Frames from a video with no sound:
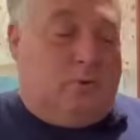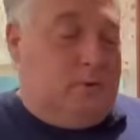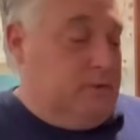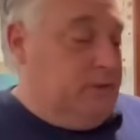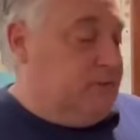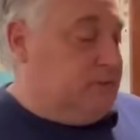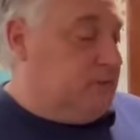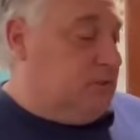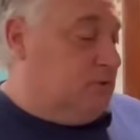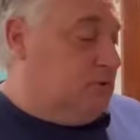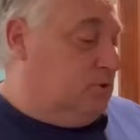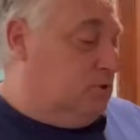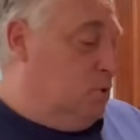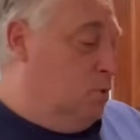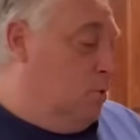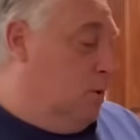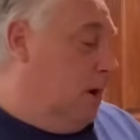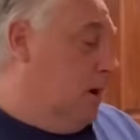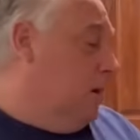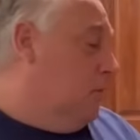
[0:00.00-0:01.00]
listen,
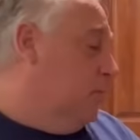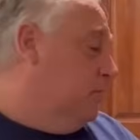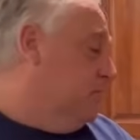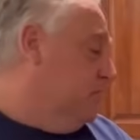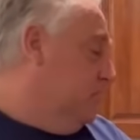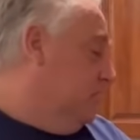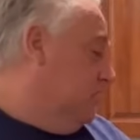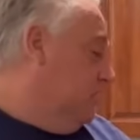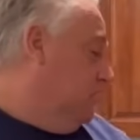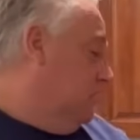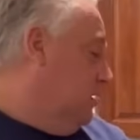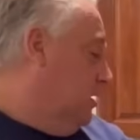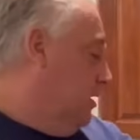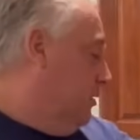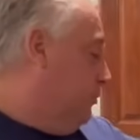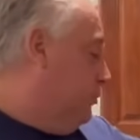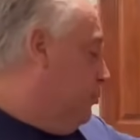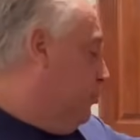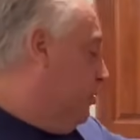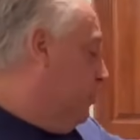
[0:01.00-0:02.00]
2 hours and
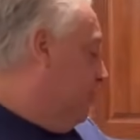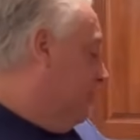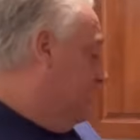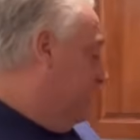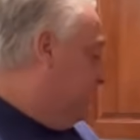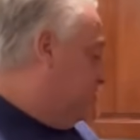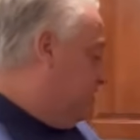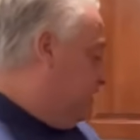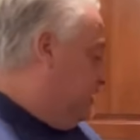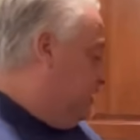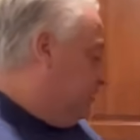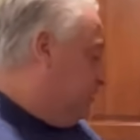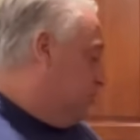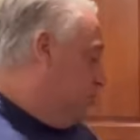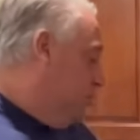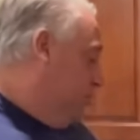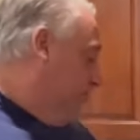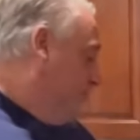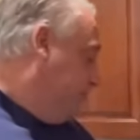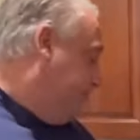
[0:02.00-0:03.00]
30 minutes
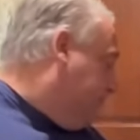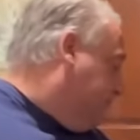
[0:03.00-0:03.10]
into it,